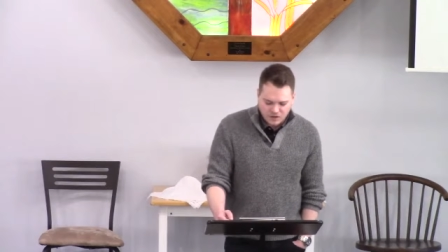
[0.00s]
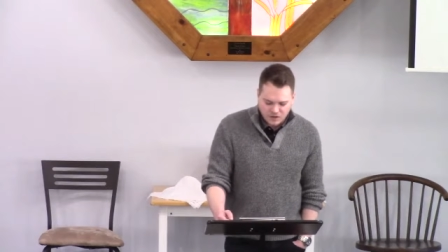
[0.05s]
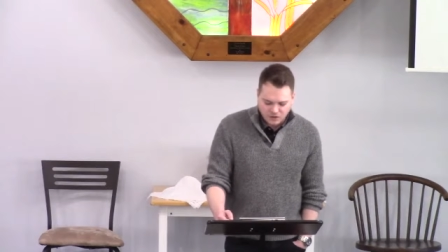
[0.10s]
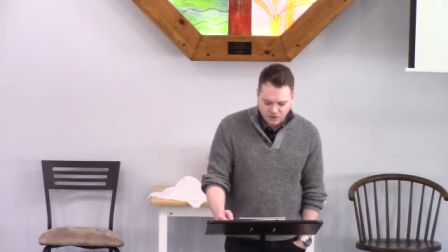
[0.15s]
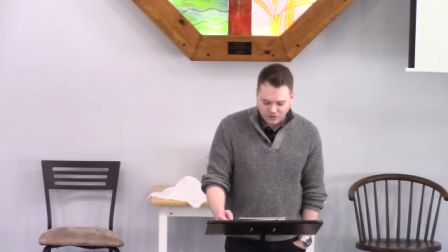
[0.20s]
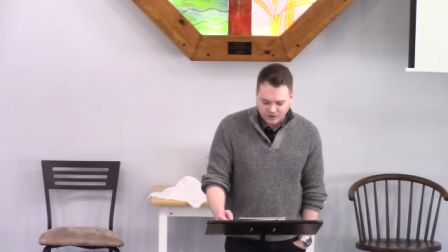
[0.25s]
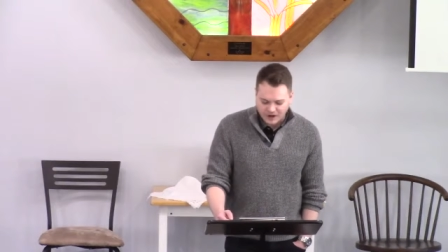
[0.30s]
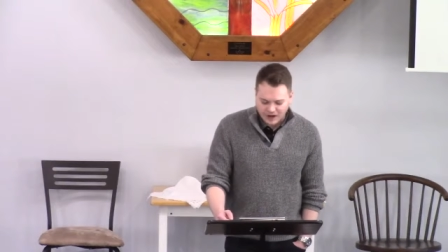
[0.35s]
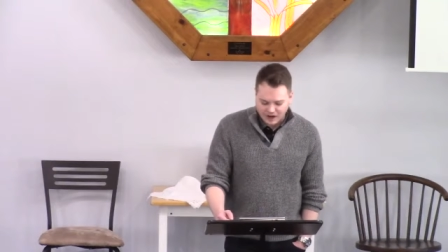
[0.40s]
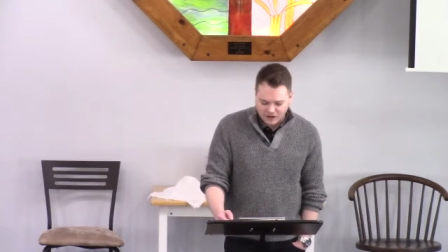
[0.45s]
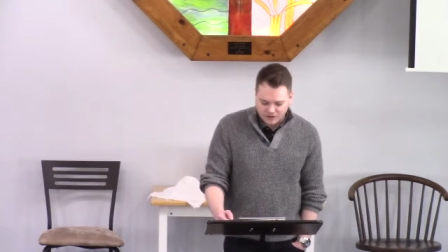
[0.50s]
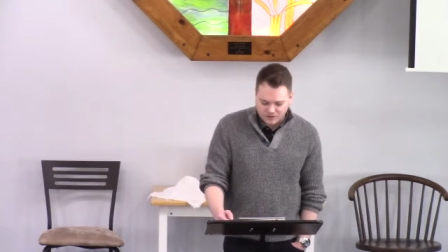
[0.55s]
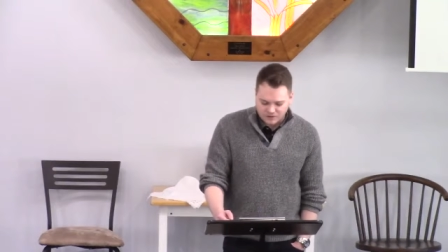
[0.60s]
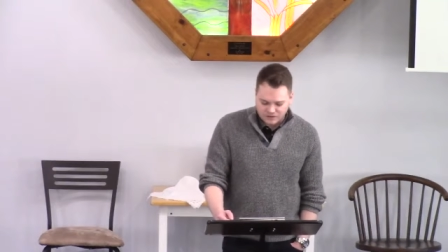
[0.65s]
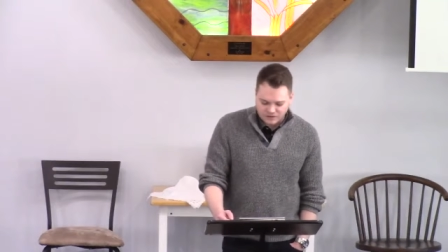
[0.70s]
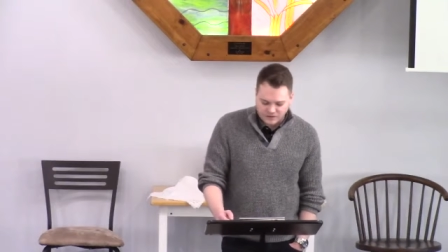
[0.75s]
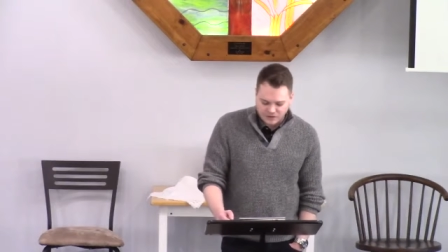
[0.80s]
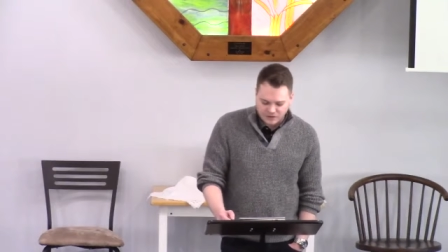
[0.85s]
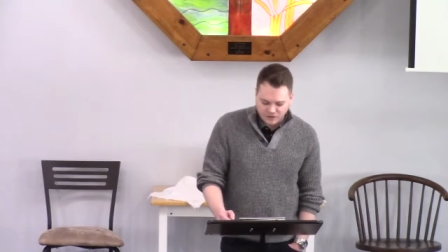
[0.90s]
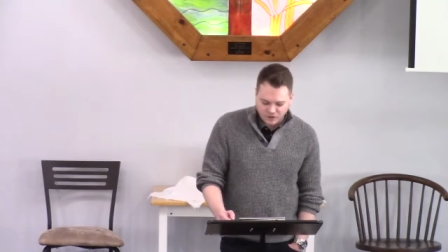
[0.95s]
Your
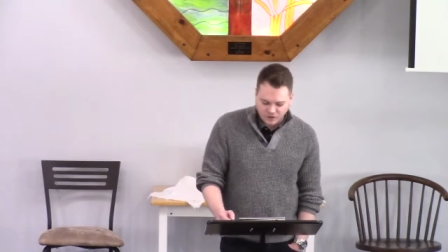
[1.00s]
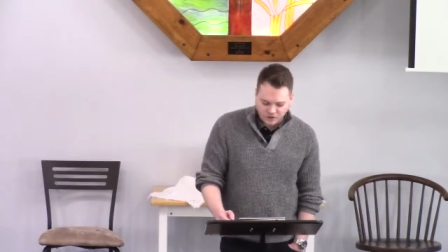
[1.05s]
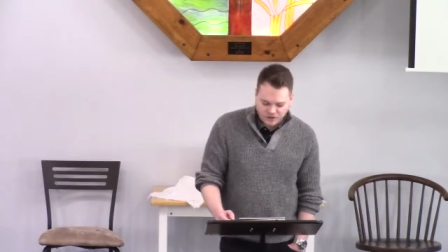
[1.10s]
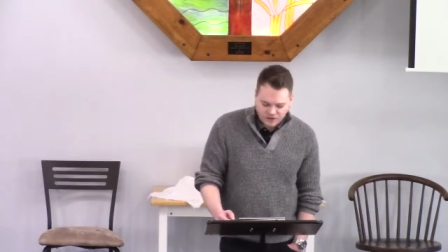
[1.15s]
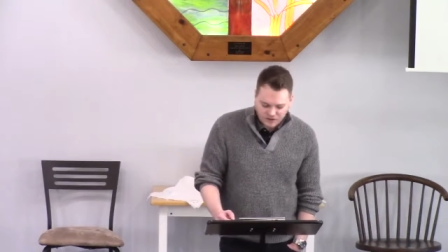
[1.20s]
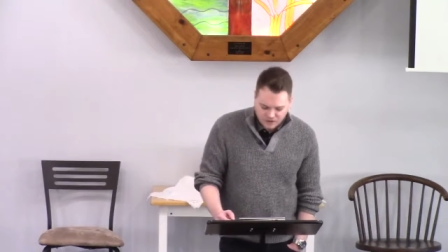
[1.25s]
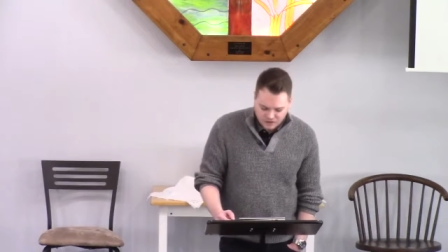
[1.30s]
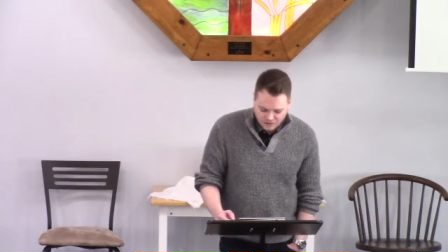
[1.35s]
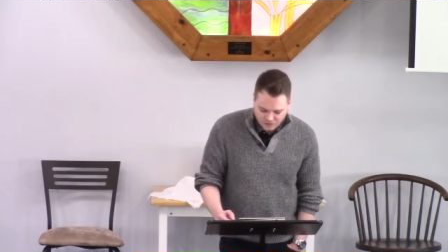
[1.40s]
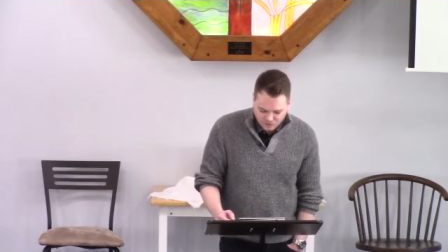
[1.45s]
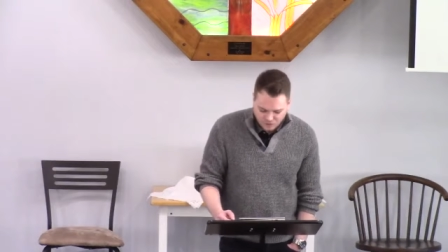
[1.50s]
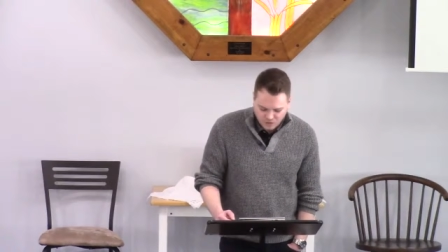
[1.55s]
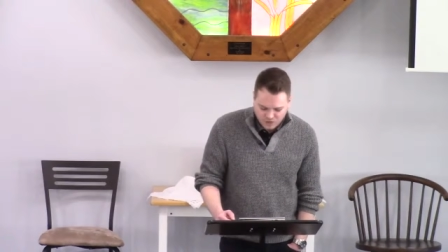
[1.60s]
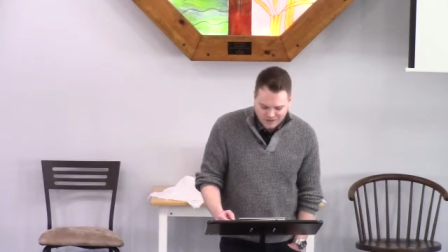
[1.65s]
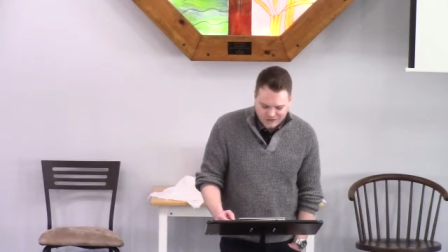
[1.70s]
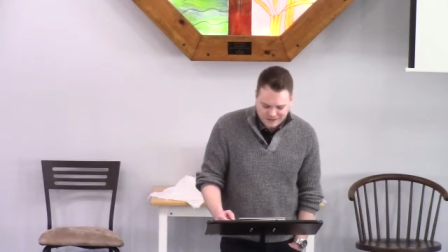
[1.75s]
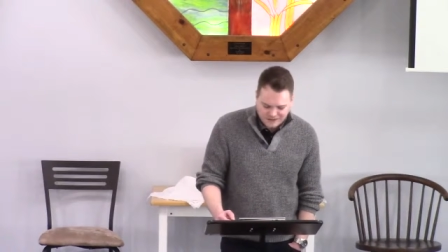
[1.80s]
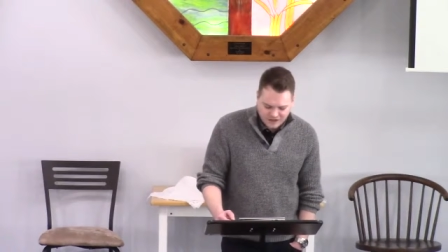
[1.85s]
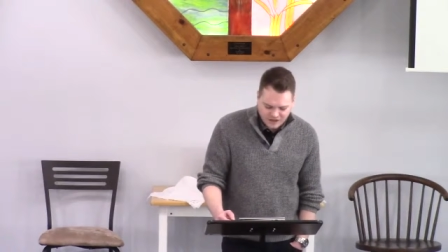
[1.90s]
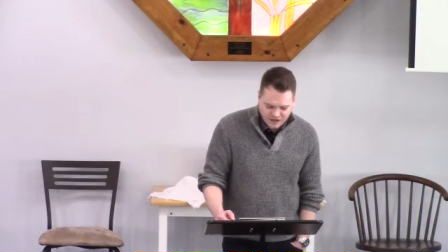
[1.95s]
house and your kingdom will
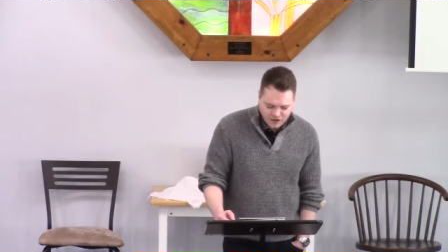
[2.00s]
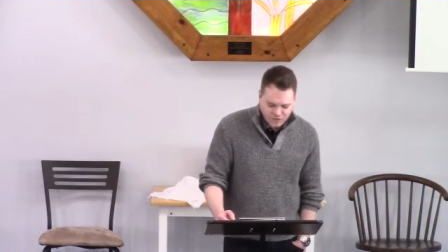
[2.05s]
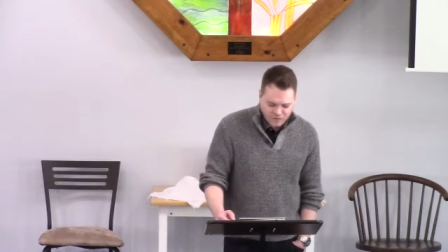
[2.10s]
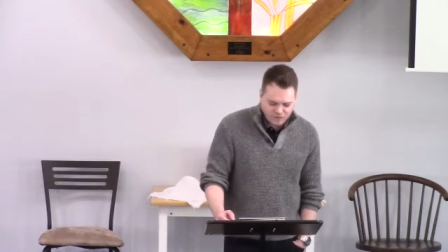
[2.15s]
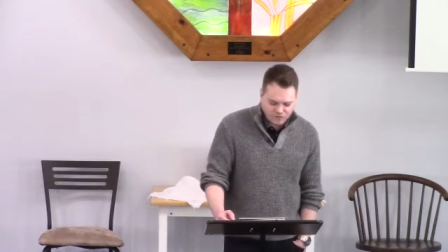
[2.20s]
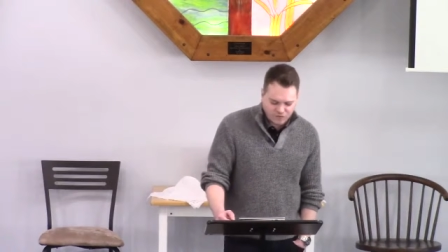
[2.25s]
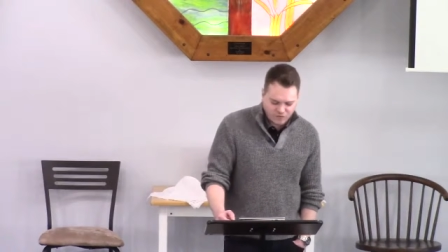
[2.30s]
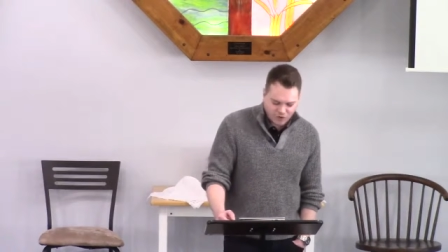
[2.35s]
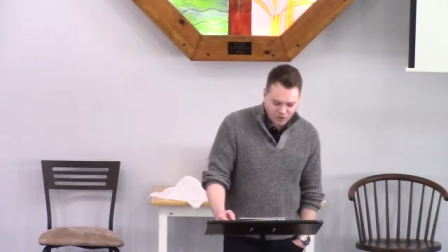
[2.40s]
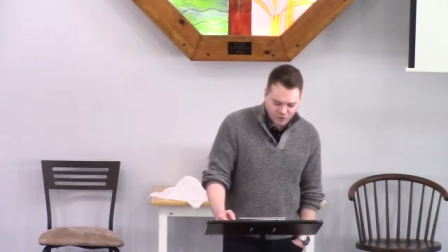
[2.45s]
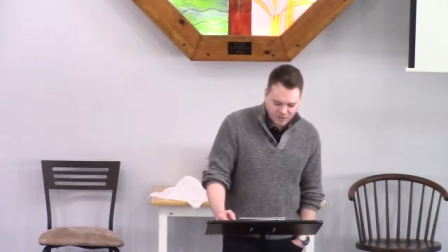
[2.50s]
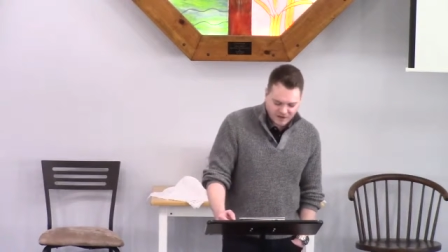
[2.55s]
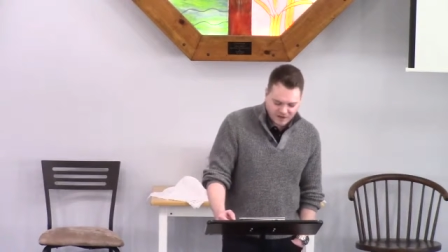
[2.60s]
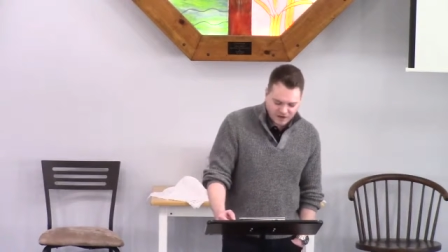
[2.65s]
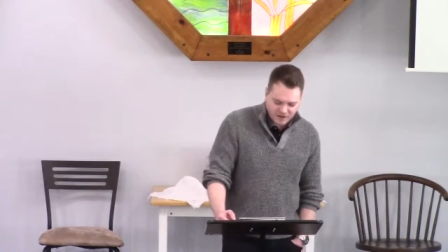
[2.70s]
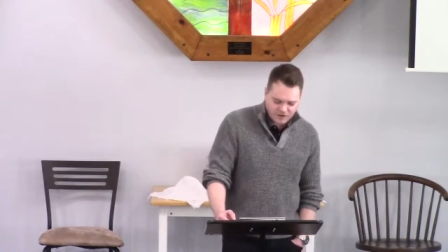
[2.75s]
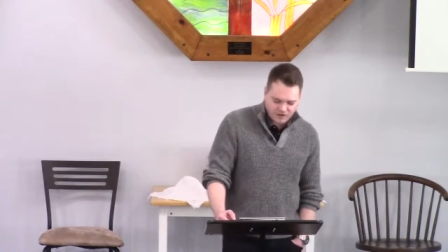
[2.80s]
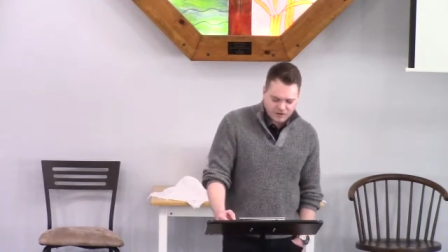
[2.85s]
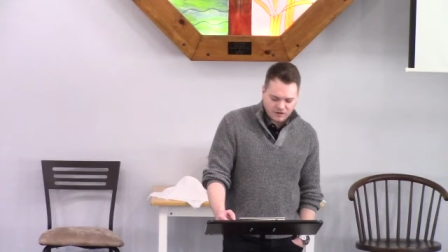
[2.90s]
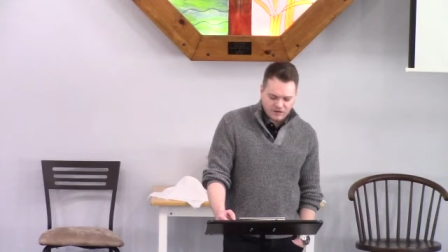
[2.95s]
continue before
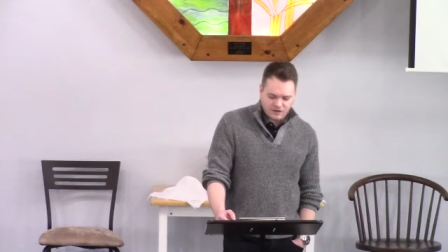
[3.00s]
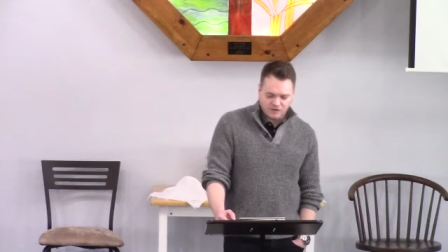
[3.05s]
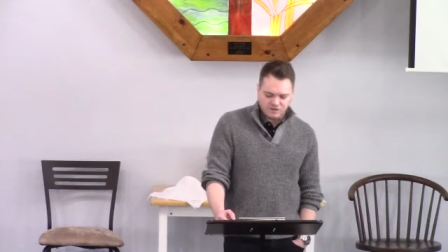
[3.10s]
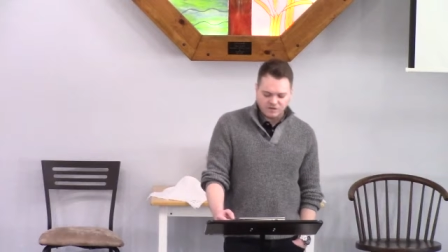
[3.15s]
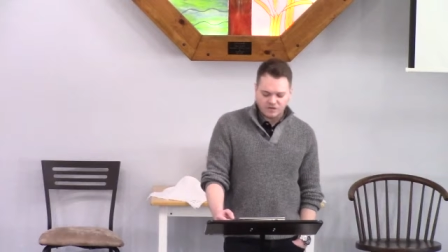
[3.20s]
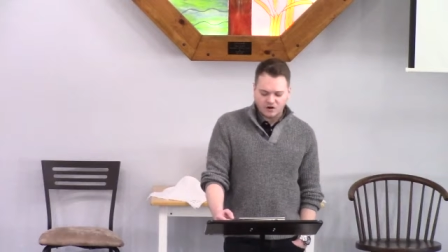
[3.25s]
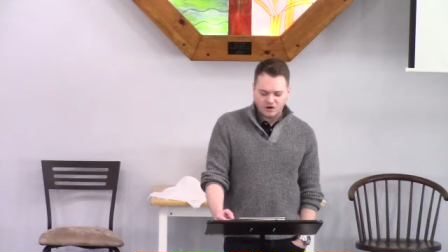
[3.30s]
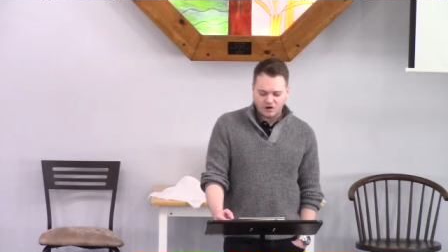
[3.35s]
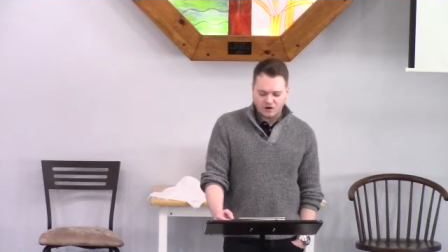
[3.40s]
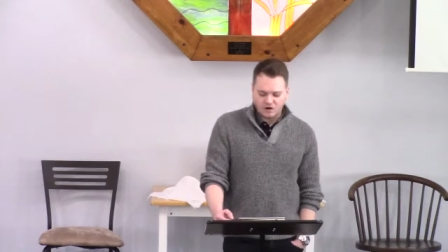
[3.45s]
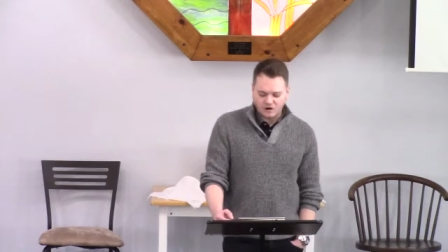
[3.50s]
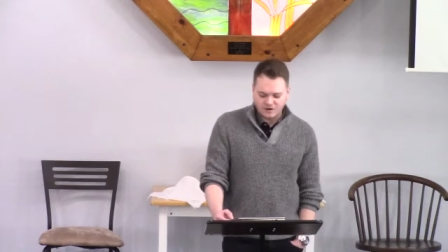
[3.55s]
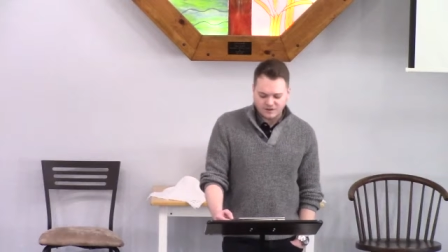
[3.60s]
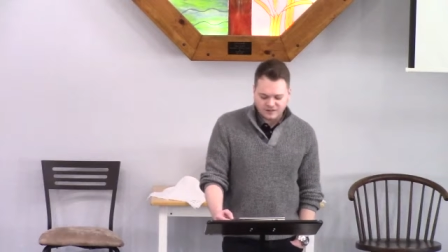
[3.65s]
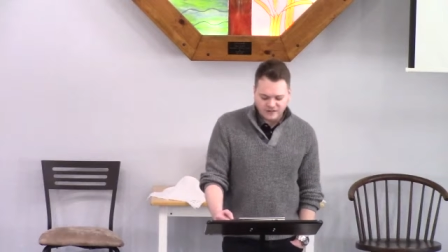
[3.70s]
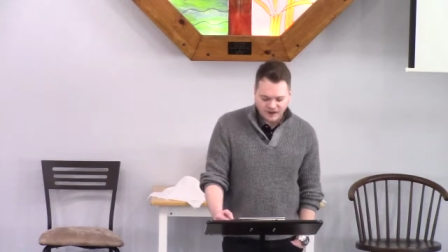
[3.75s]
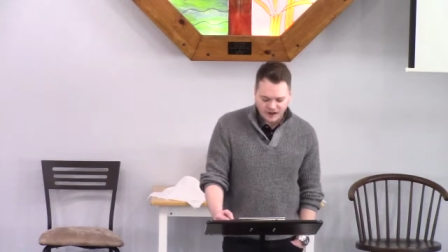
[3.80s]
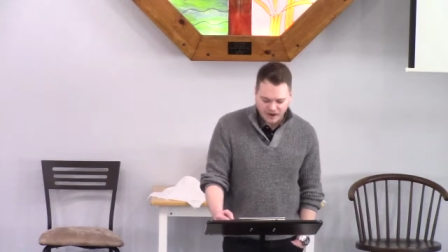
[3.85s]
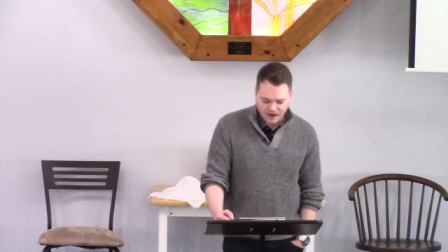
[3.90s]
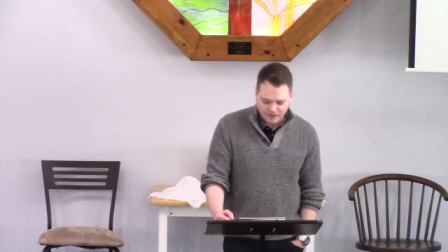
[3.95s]
me for all
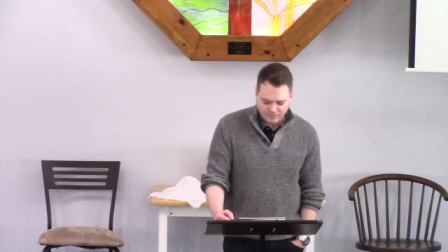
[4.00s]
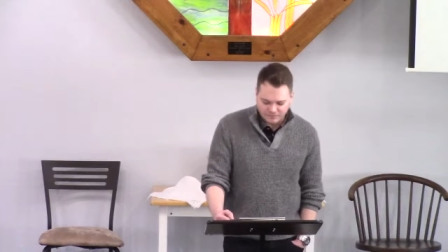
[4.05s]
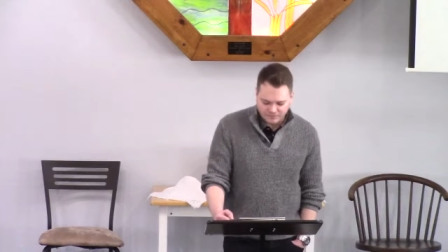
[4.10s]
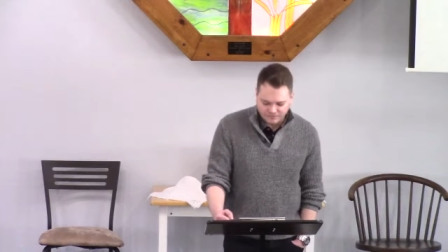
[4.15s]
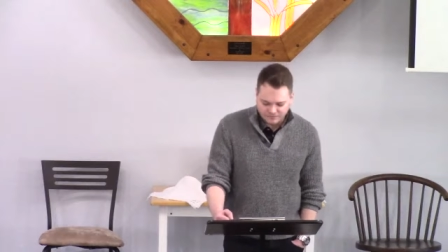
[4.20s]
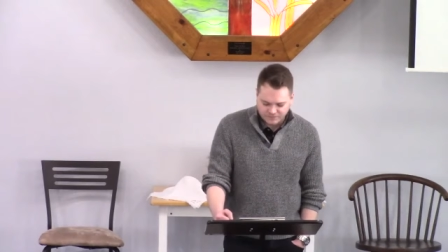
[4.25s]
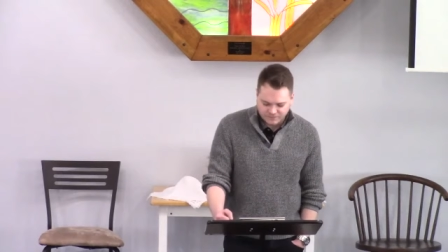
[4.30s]
time,